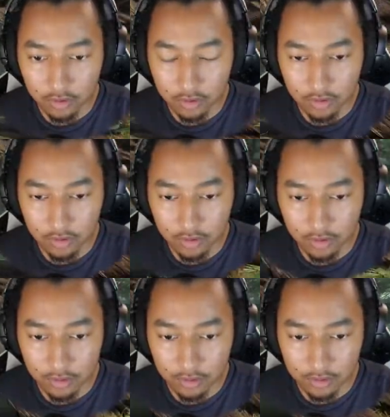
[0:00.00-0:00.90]
look, look.
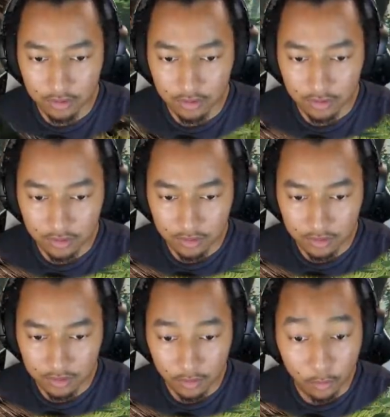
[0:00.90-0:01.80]
Here, here.
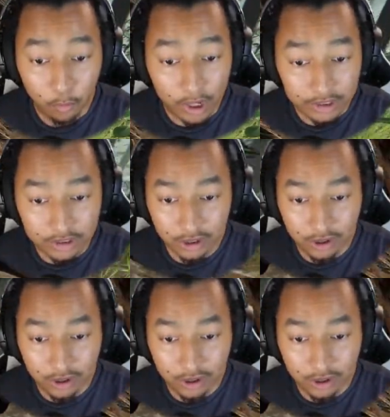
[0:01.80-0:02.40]
What the